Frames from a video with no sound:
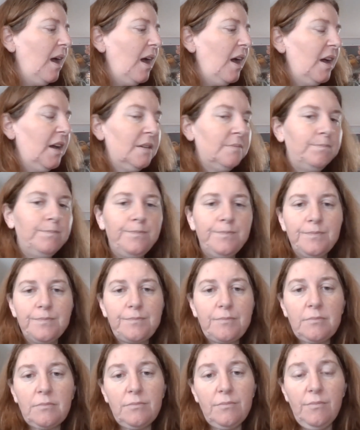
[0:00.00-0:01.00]
I've
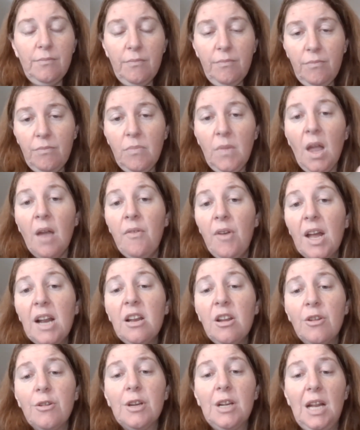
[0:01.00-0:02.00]
had
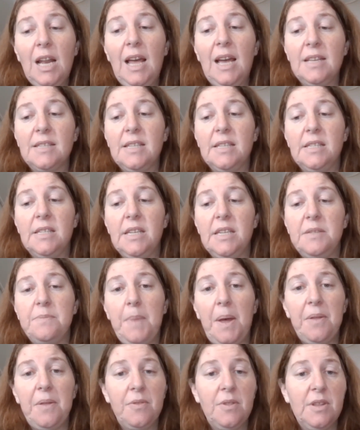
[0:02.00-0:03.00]
a lot of classes
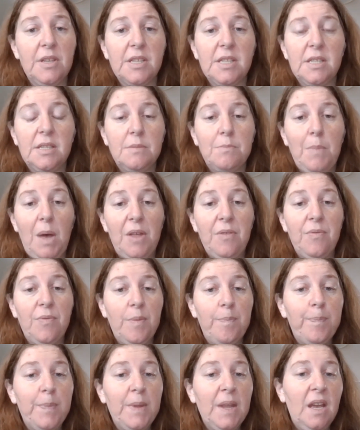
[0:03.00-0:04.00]
this
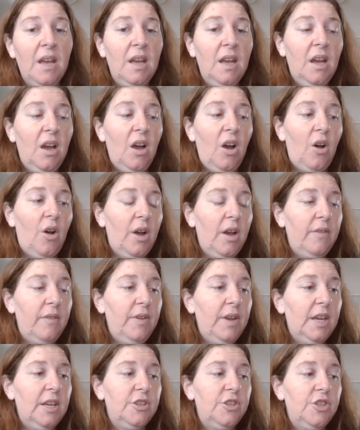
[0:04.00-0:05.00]
month. I've
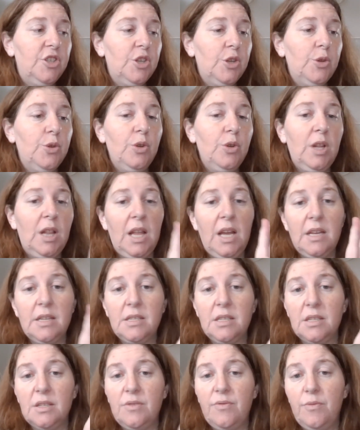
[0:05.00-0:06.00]
had 2
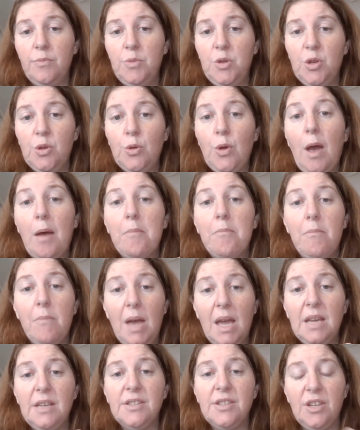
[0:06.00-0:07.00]
classes from 2
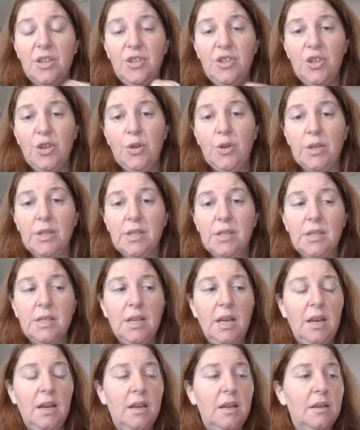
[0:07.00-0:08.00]
amazing tutors,
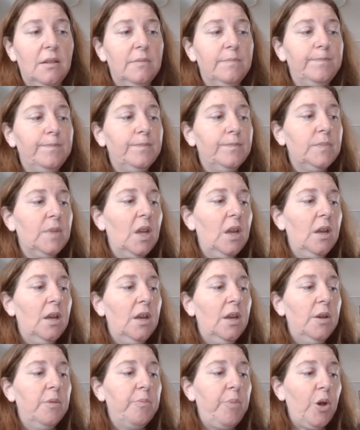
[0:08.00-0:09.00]

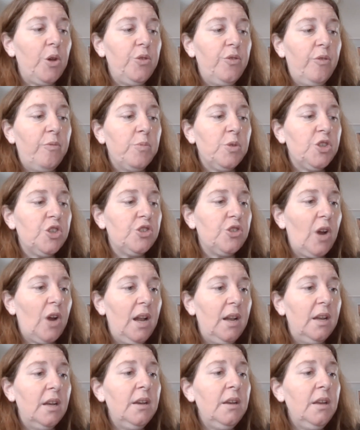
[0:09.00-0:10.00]
both from
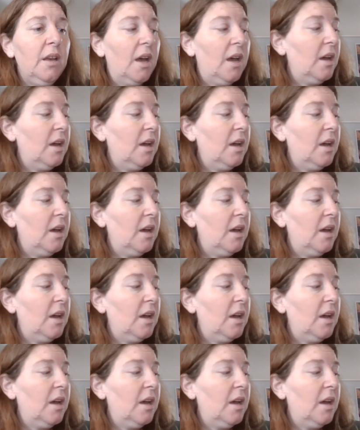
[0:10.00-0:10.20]
Australia.